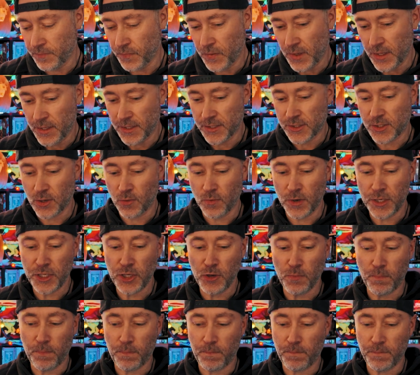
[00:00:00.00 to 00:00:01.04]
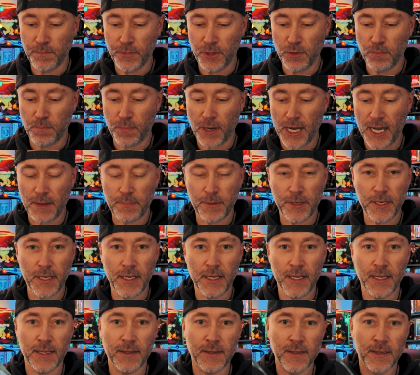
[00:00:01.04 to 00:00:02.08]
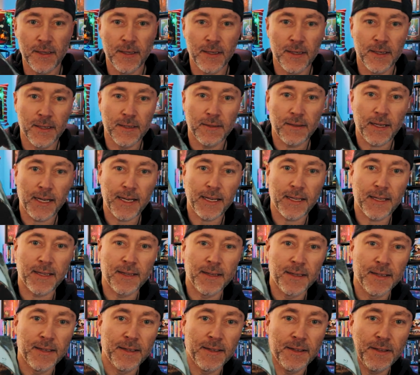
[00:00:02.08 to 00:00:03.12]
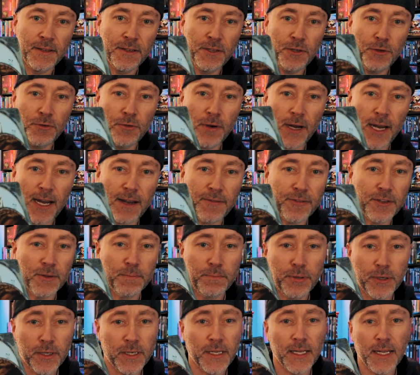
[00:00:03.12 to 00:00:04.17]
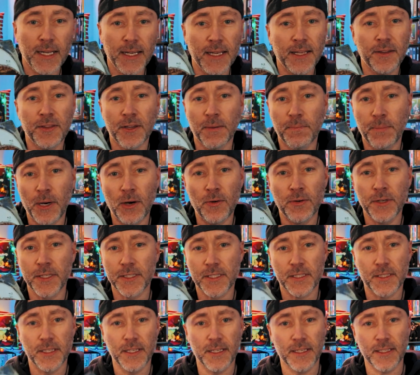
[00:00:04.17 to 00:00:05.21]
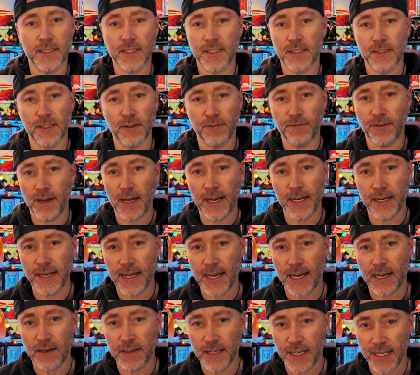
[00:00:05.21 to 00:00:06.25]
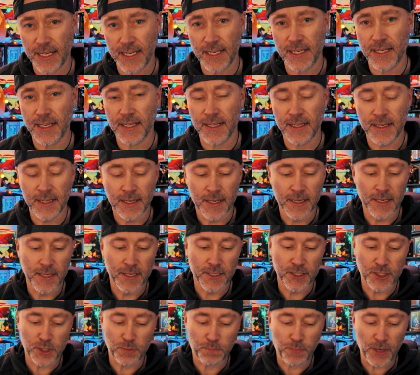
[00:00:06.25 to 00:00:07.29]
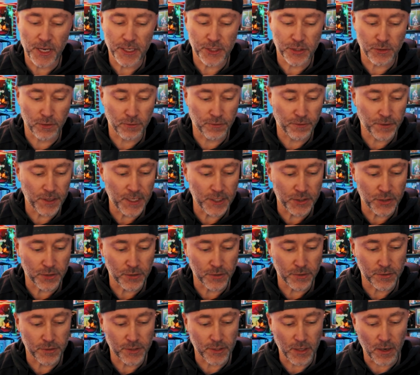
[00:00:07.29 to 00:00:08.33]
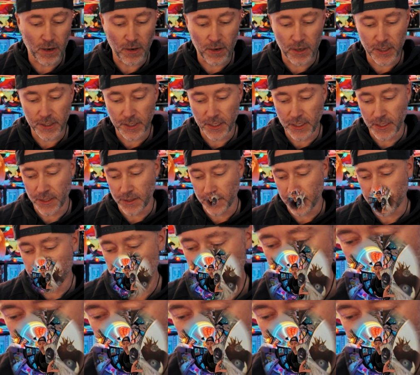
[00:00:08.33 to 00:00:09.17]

So when you pop it in, like you have to put in the bonus disc to find out any special features on here.